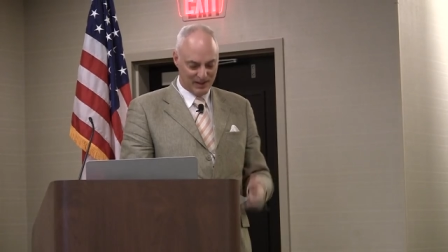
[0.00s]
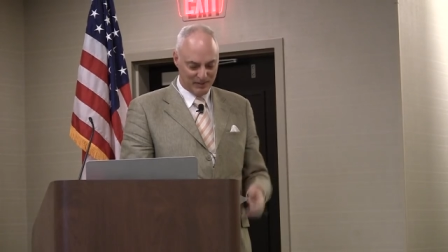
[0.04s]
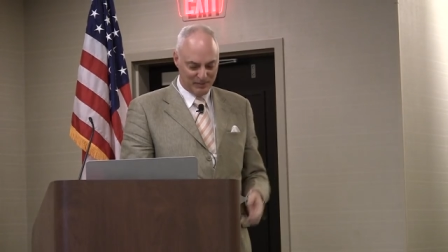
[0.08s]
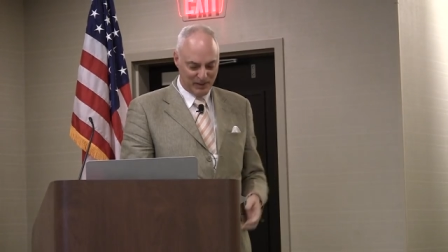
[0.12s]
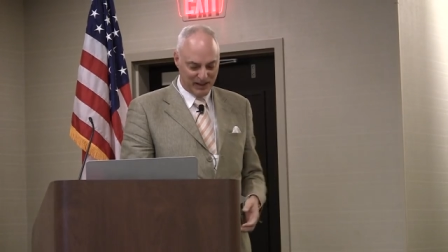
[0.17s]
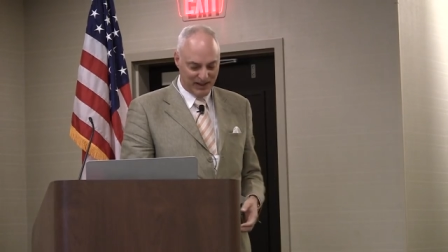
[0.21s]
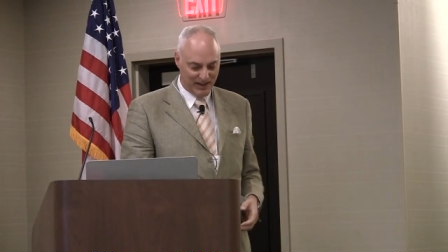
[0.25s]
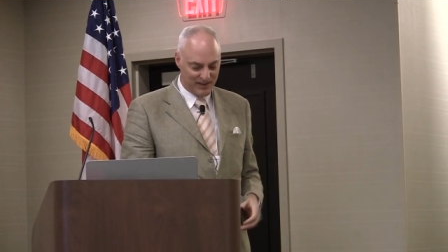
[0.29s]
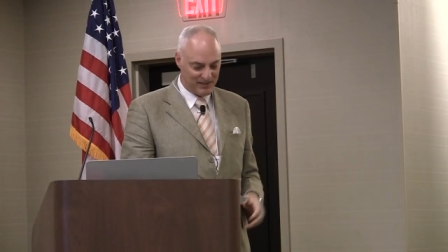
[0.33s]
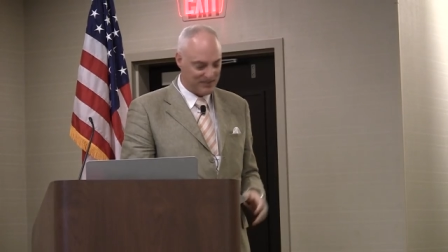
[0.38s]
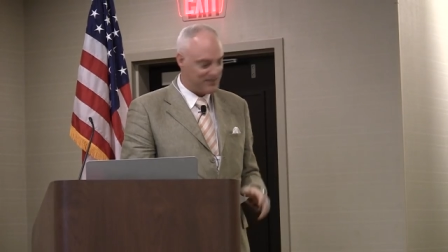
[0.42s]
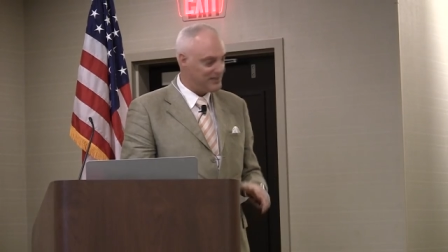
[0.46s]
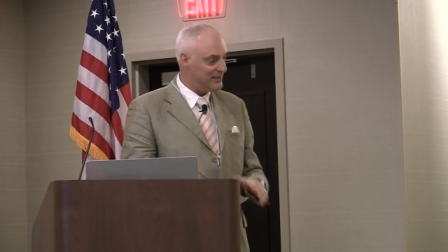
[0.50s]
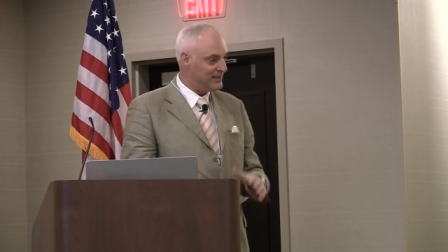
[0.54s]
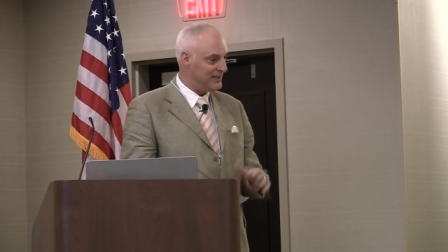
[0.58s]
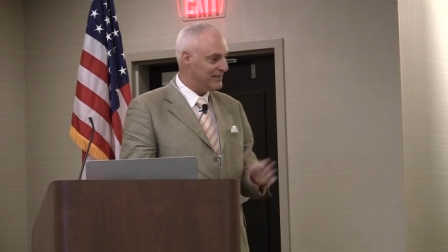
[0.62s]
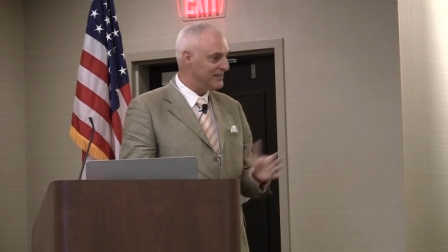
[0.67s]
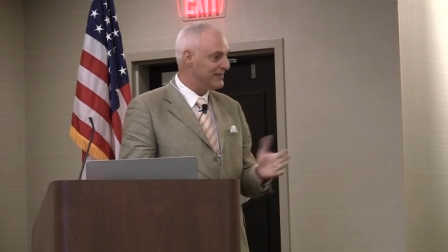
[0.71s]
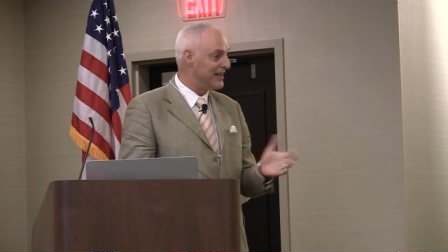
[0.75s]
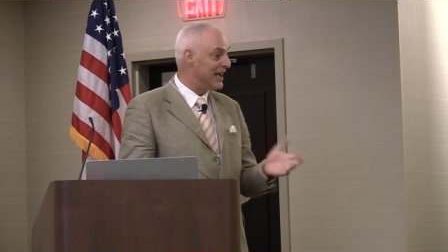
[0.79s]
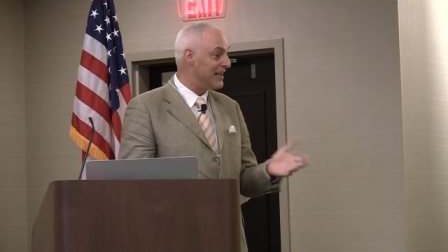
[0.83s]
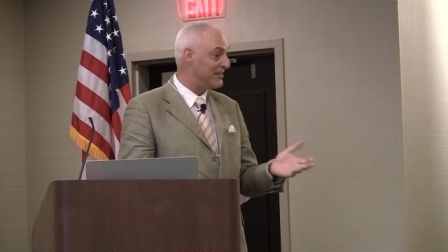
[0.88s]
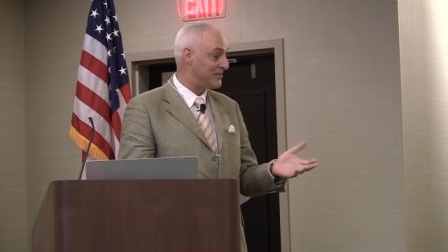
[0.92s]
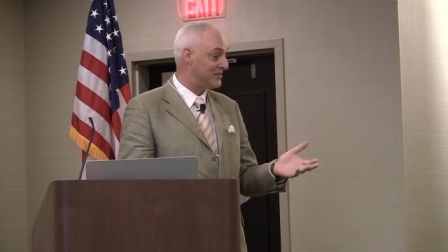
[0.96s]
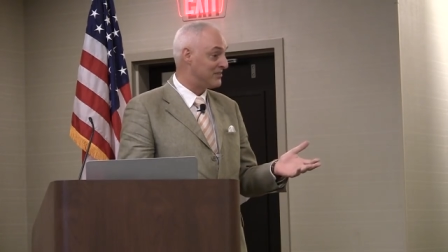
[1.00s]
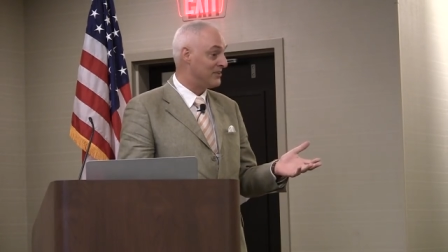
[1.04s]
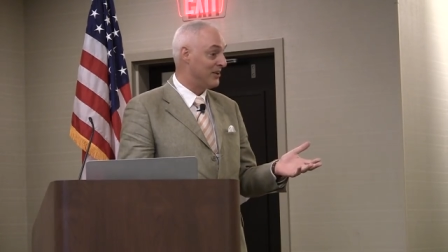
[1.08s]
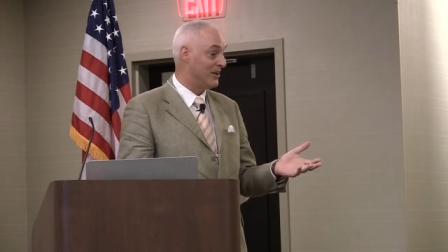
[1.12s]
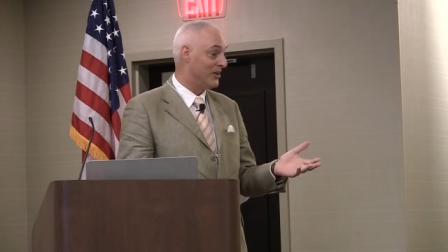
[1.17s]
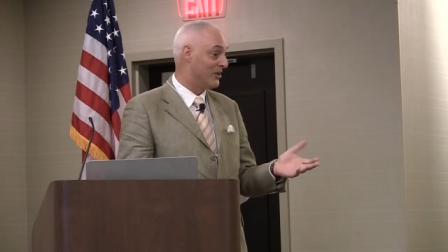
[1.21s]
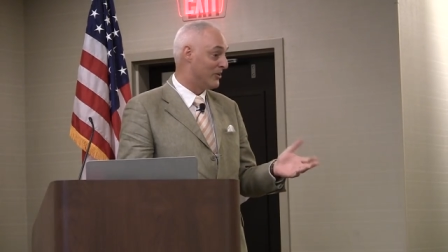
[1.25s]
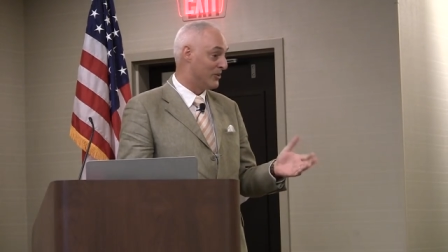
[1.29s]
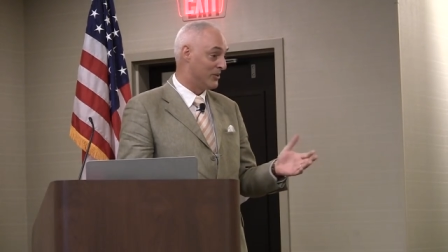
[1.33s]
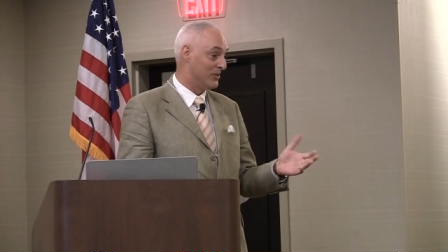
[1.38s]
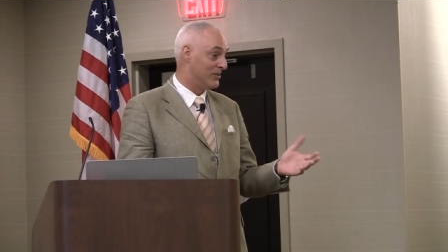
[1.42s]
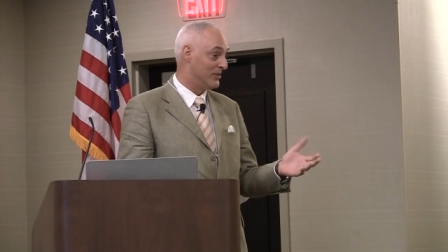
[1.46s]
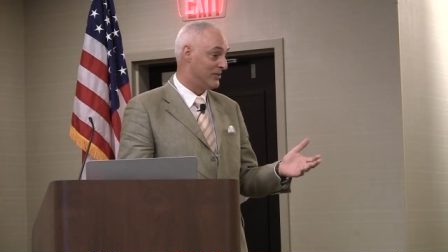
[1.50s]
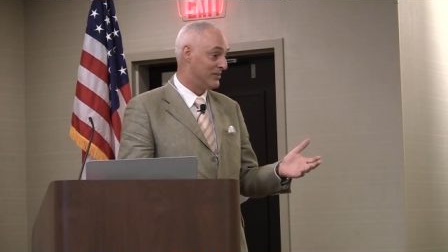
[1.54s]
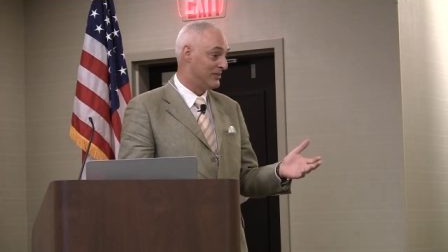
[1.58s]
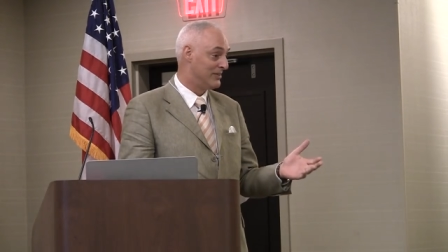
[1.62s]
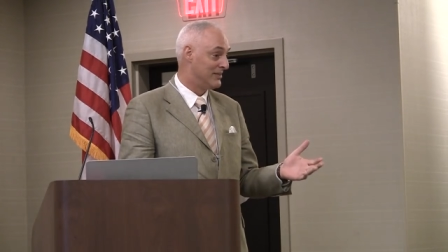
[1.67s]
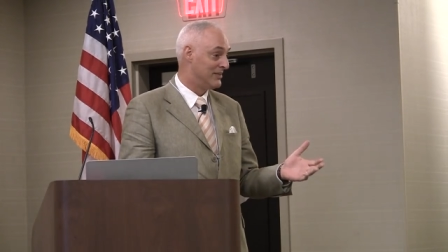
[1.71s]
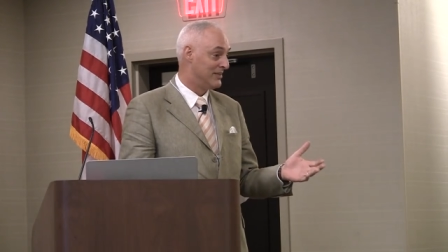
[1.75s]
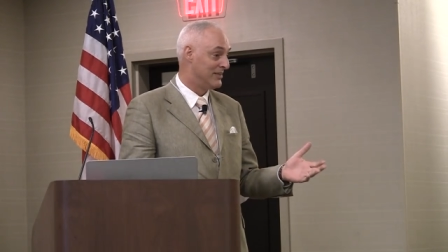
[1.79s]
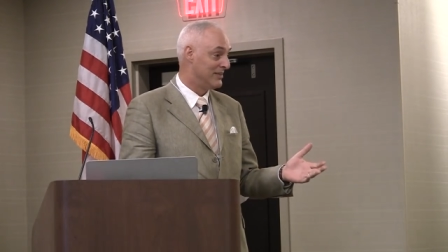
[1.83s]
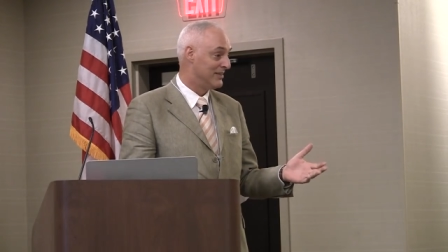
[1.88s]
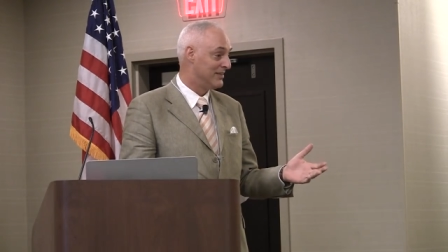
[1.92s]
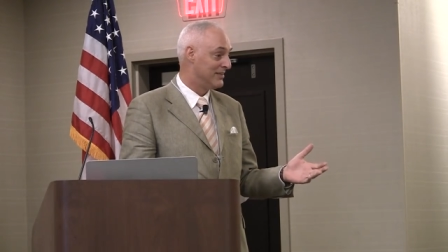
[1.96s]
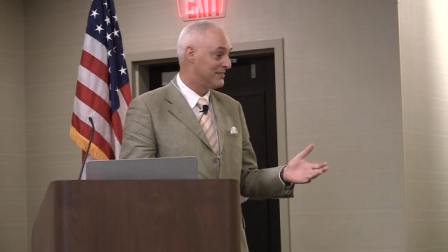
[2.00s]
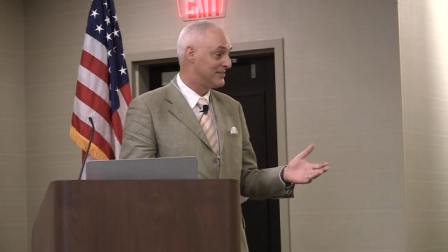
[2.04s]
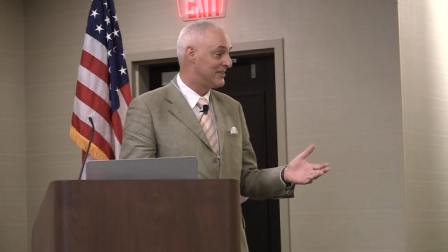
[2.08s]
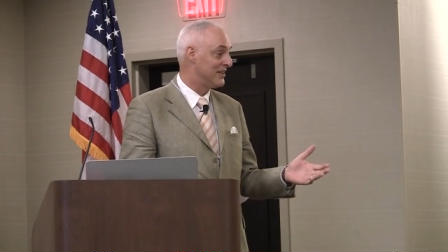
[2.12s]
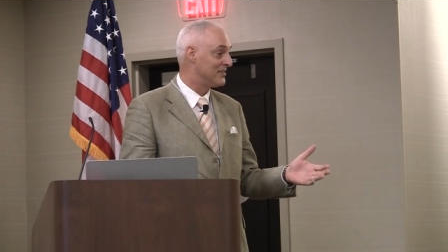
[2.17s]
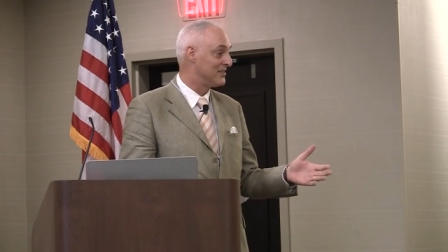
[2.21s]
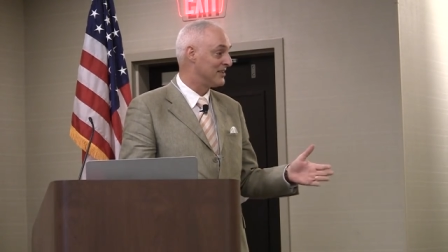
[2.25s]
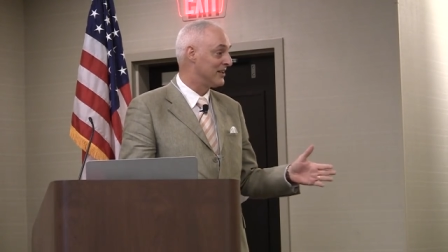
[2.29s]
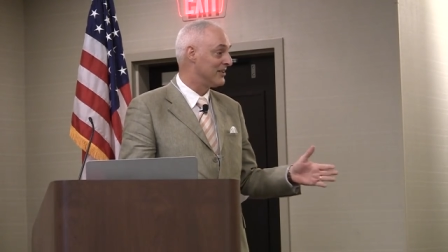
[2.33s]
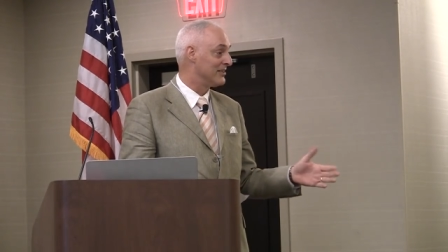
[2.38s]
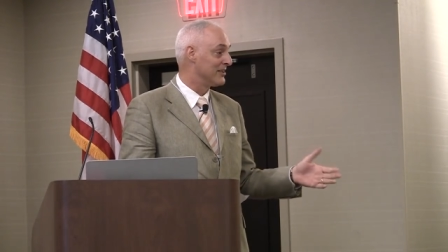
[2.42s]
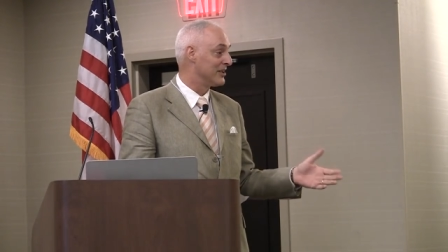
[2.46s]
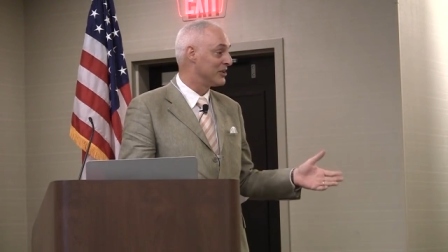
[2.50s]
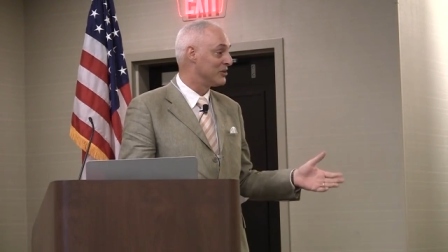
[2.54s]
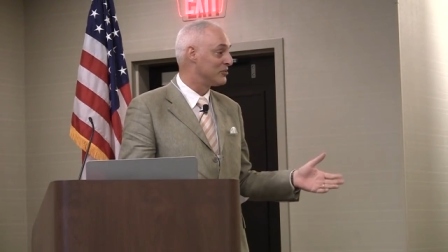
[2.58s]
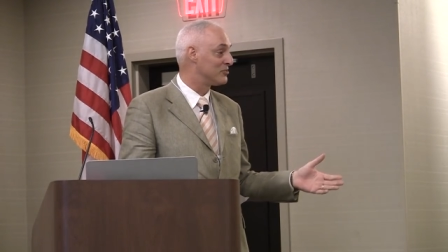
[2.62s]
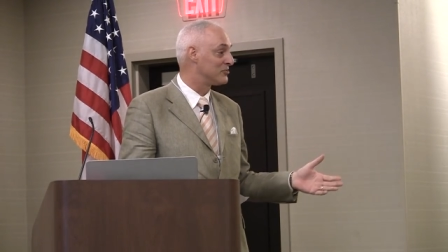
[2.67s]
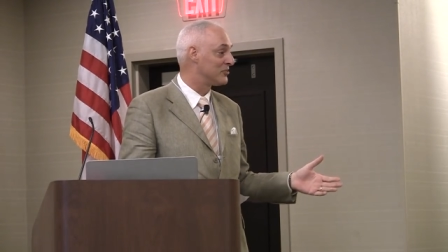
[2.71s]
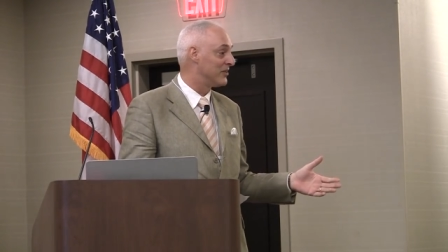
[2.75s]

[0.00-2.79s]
Because not so, says our little